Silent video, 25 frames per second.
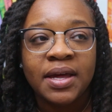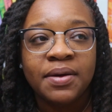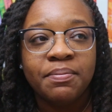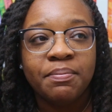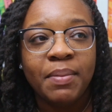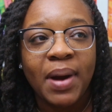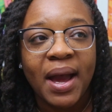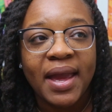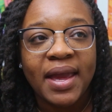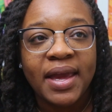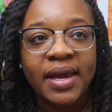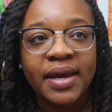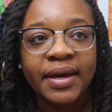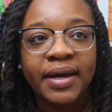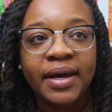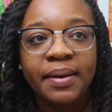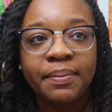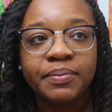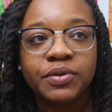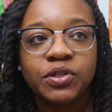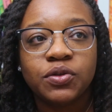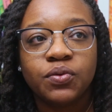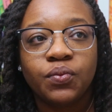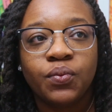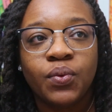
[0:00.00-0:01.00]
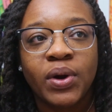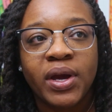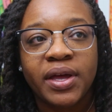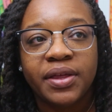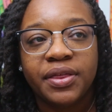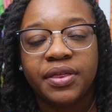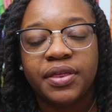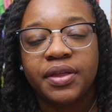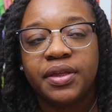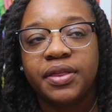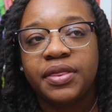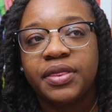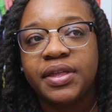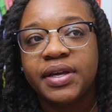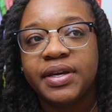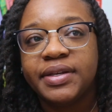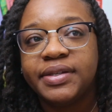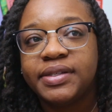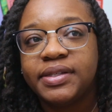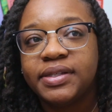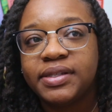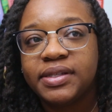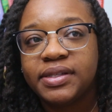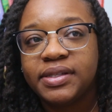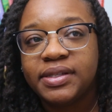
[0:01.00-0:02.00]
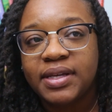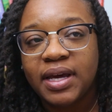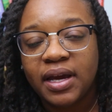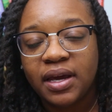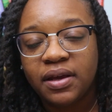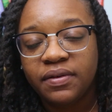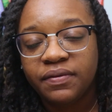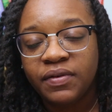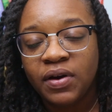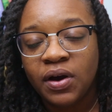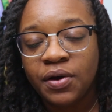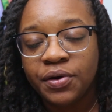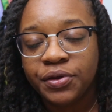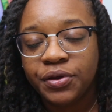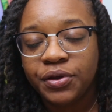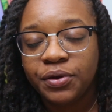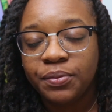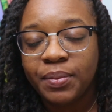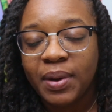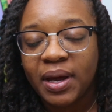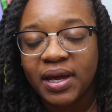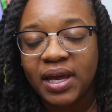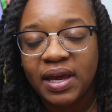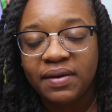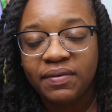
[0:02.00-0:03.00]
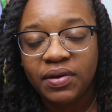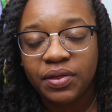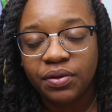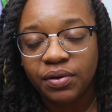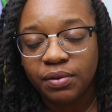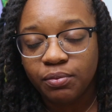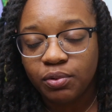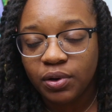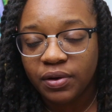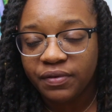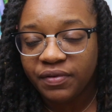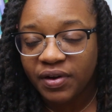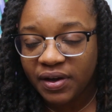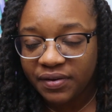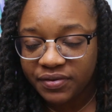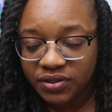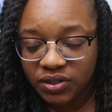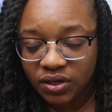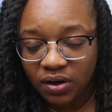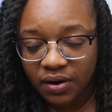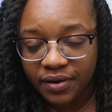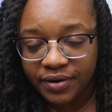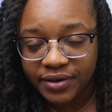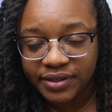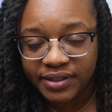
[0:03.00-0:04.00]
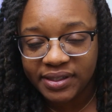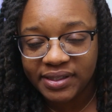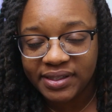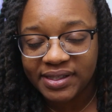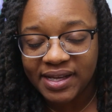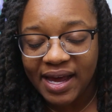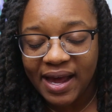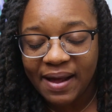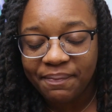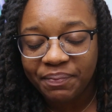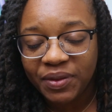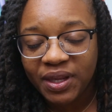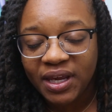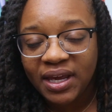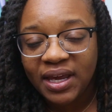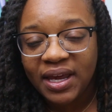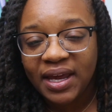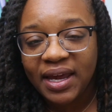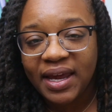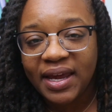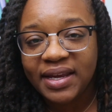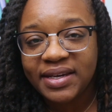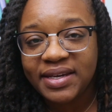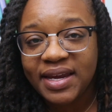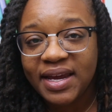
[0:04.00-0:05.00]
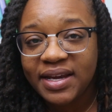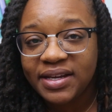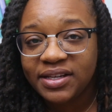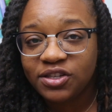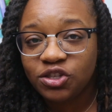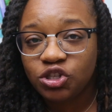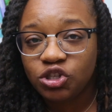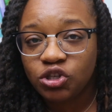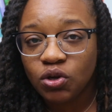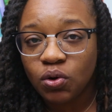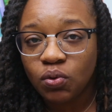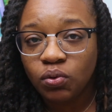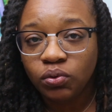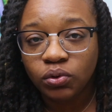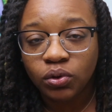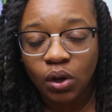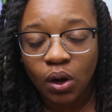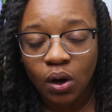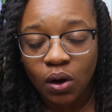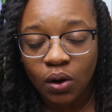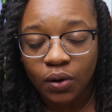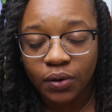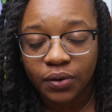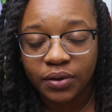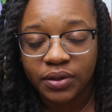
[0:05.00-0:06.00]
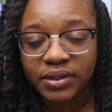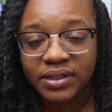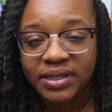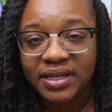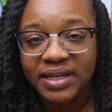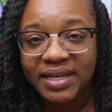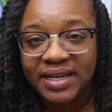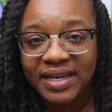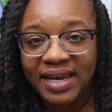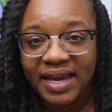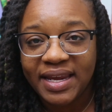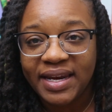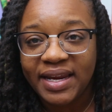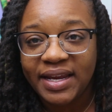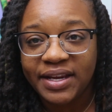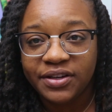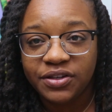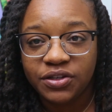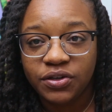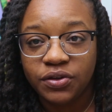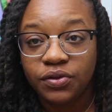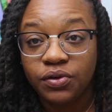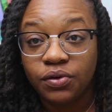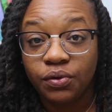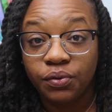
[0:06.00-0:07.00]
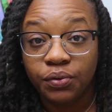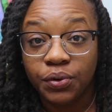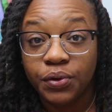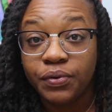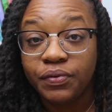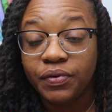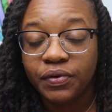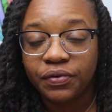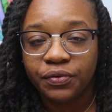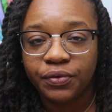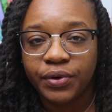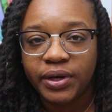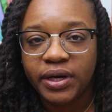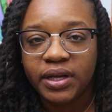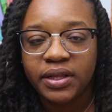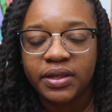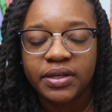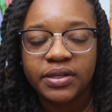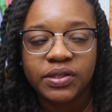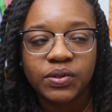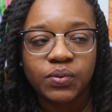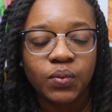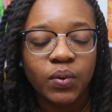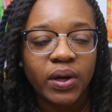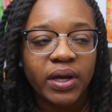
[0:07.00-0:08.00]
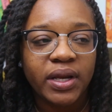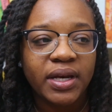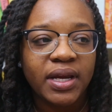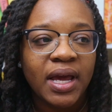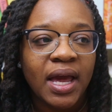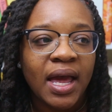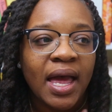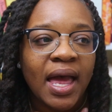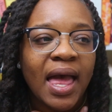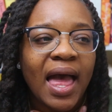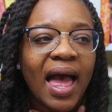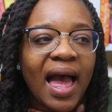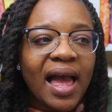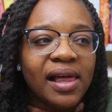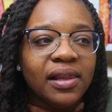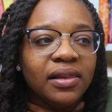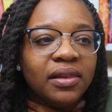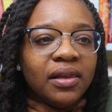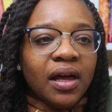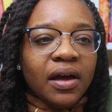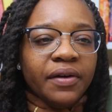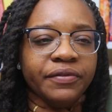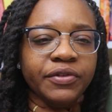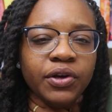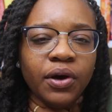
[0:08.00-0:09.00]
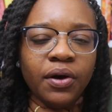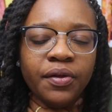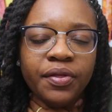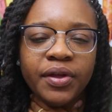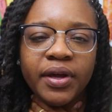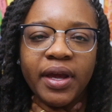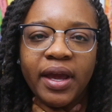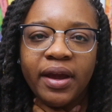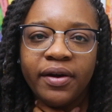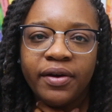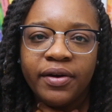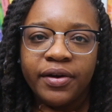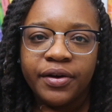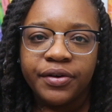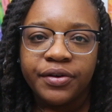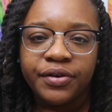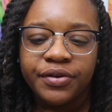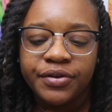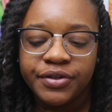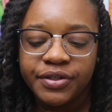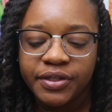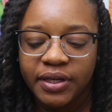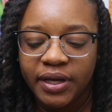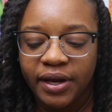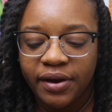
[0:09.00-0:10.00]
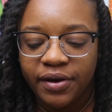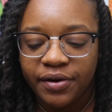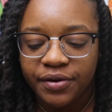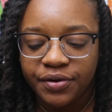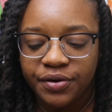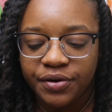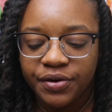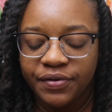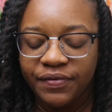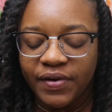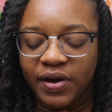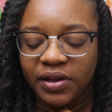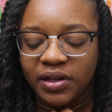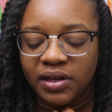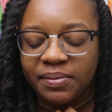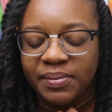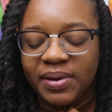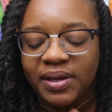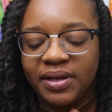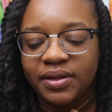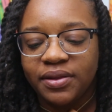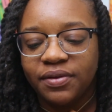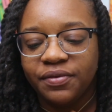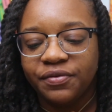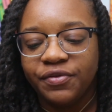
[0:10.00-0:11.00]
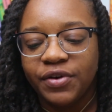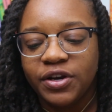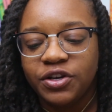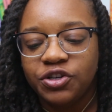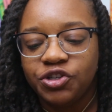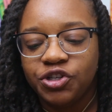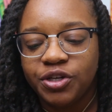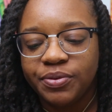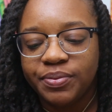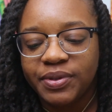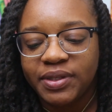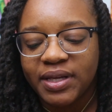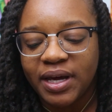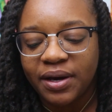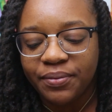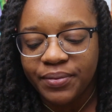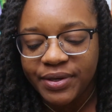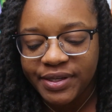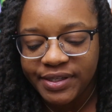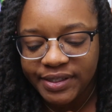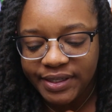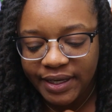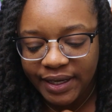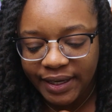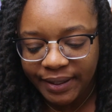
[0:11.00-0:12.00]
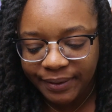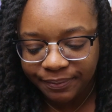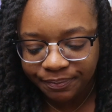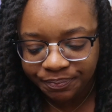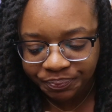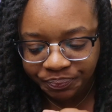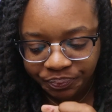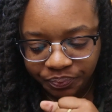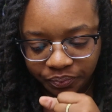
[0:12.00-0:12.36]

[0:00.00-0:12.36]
My hiccups with this second volume, I gave it 3.5 stars, is that it takes so long to get into the groove of reading this one. I loved all the characters, the character development, the friendships that we see,